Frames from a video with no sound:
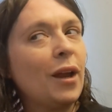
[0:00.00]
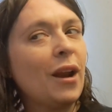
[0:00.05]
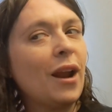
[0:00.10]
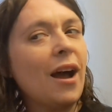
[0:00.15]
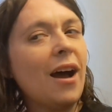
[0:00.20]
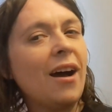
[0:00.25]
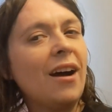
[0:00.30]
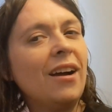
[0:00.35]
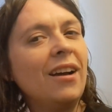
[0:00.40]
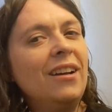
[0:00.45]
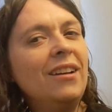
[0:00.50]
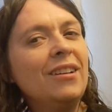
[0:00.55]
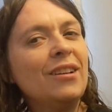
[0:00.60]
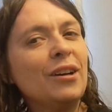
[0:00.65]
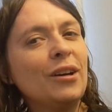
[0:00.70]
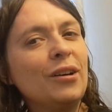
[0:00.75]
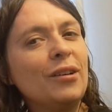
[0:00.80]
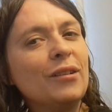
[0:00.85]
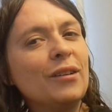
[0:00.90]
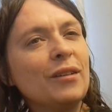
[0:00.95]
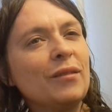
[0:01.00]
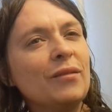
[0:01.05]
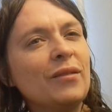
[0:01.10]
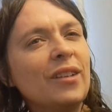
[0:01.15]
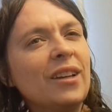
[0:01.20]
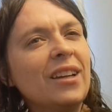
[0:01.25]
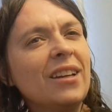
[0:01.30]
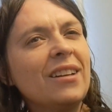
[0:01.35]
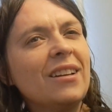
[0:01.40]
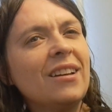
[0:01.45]
and I don't. I'm
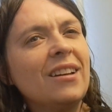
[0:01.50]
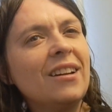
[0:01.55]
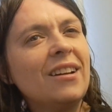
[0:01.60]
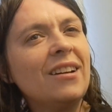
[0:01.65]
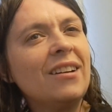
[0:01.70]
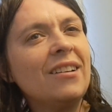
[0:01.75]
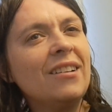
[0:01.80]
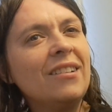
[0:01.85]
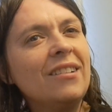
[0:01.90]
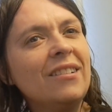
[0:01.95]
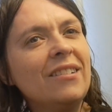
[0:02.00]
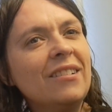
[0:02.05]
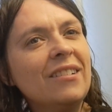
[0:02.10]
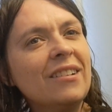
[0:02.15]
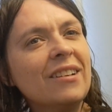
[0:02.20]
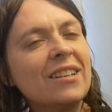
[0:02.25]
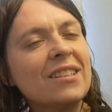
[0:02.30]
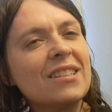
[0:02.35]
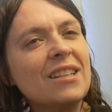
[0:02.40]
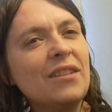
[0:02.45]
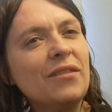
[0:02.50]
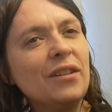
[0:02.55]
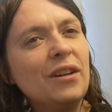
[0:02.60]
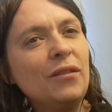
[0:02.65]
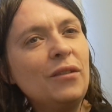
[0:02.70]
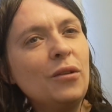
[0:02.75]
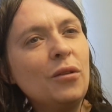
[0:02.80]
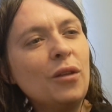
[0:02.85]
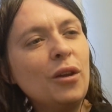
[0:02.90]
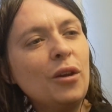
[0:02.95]
like, no. Because even
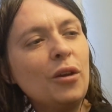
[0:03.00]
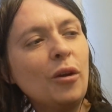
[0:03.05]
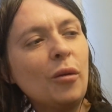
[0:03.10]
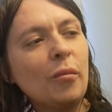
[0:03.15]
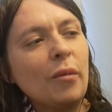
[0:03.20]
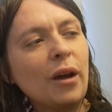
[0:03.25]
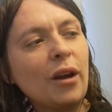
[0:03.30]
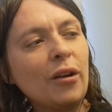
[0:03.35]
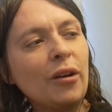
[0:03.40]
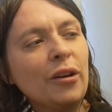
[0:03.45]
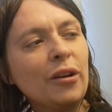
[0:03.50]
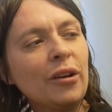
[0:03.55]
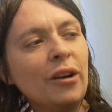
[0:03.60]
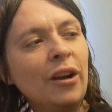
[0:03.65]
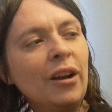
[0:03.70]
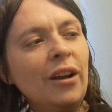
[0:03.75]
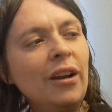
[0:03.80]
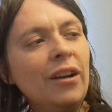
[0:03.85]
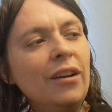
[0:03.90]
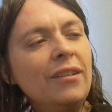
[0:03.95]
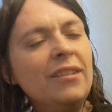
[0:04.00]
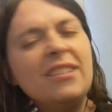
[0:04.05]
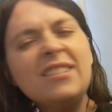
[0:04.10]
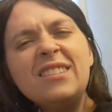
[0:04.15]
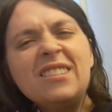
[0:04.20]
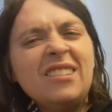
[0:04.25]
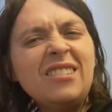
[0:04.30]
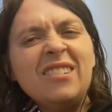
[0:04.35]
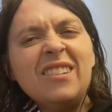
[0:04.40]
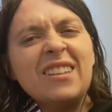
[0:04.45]
if you think you're better, you're
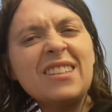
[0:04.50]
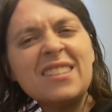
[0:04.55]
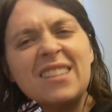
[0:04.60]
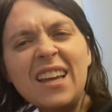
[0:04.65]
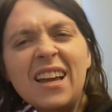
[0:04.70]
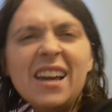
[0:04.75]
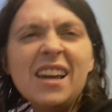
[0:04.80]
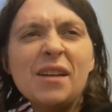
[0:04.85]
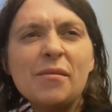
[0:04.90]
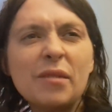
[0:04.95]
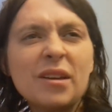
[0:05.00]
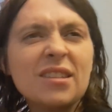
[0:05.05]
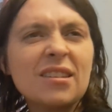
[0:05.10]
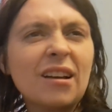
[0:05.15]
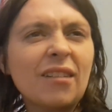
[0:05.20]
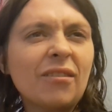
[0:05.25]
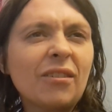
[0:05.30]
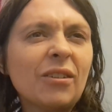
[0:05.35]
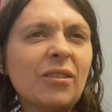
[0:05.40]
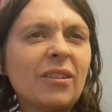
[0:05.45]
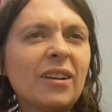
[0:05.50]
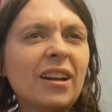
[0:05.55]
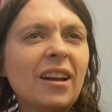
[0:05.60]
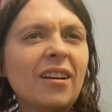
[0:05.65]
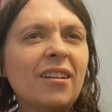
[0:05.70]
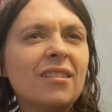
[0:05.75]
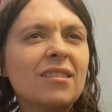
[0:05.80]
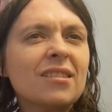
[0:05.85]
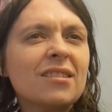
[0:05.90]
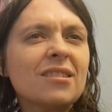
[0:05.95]
still the same as everyone
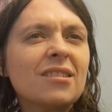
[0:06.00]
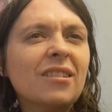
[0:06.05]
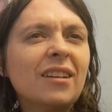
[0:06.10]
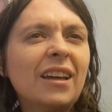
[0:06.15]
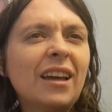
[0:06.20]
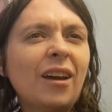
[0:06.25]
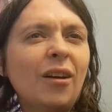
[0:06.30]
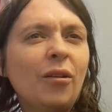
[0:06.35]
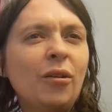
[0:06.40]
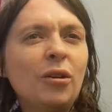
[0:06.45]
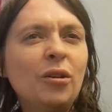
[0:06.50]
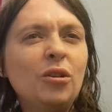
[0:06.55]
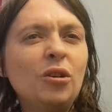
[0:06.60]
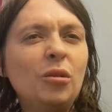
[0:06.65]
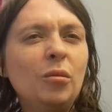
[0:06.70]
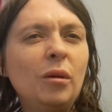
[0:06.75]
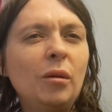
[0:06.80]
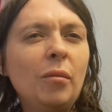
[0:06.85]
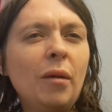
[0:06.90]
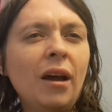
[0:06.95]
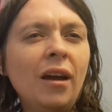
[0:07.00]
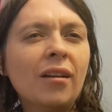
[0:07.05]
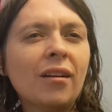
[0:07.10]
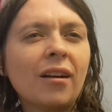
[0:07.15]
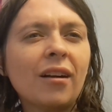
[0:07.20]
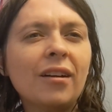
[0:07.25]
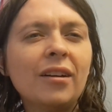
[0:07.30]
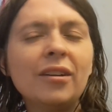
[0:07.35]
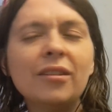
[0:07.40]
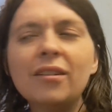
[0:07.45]
else. So, like, how could you be
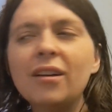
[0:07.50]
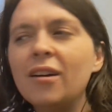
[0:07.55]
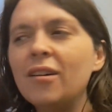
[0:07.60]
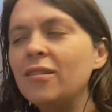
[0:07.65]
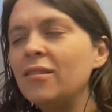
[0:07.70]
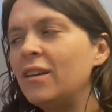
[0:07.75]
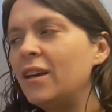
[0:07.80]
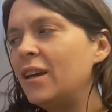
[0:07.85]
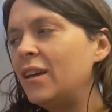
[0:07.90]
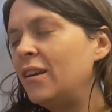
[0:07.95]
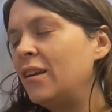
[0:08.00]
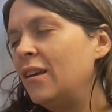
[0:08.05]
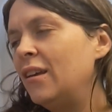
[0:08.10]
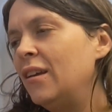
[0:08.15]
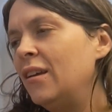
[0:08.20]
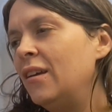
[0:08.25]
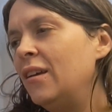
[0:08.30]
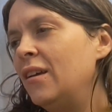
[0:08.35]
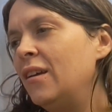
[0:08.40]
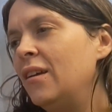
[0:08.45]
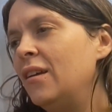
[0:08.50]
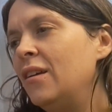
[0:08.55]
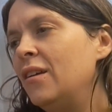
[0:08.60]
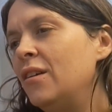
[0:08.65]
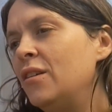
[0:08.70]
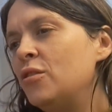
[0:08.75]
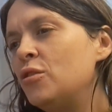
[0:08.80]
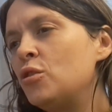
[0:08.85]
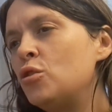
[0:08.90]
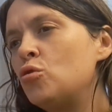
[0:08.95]
better? You know, like,
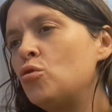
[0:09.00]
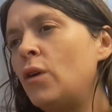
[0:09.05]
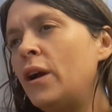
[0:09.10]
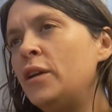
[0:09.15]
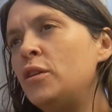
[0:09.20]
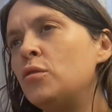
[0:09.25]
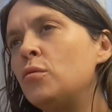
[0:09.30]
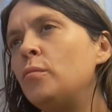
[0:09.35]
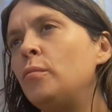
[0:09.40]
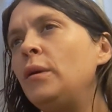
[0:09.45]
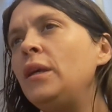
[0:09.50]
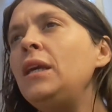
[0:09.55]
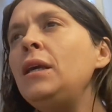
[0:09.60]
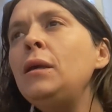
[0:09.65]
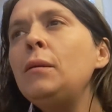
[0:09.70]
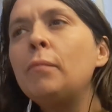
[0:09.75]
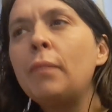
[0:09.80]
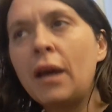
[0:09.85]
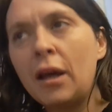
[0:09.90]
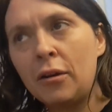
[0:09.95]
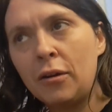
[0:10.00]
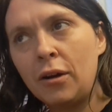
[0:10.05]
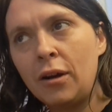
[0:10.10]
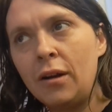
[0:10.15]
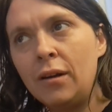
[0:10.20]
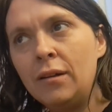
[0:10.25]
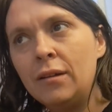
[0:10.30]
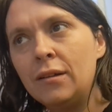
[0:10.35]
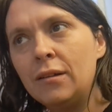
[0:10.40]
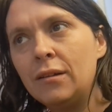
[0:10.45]
just try to be
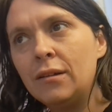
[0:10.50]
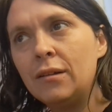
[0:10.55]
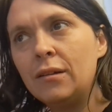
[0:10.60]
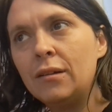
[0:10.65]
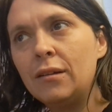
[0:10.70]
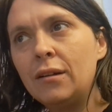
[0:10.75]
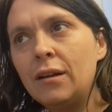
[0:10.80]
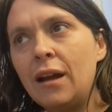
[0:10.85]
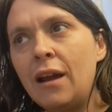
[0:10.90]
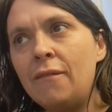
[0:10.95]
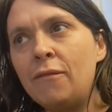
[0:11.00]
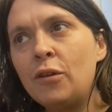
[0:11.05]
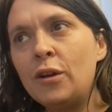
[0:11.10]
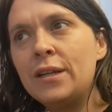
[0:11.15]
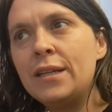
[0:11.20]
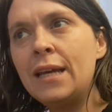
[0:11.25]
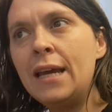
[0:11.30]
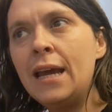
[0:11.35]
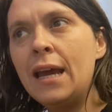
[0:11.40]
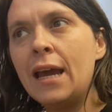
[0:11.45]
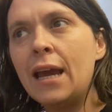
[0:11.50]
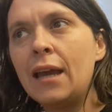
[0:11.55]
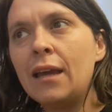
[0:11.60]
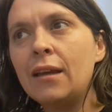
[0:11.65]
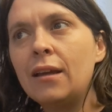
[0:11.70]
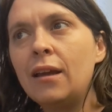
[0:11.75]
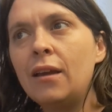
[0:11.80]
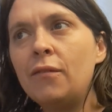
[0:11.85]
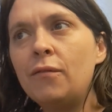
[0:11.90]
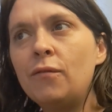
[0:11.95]
better every day
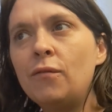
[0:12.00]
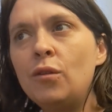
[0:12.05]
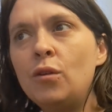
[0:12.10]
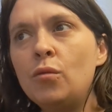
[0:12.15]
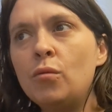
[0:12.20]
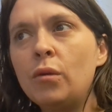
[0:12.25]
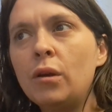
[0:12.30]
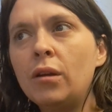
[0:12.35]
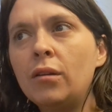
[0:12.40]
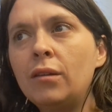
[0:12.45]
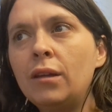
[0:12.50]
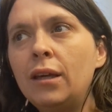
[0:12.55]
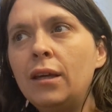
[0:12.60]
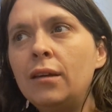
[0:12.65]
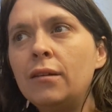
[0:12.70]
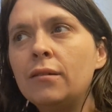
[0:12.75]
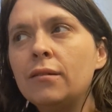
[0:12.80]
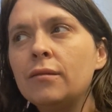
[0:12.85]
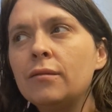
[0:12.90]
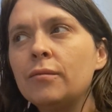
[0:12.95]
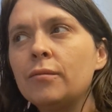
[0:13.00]
if you really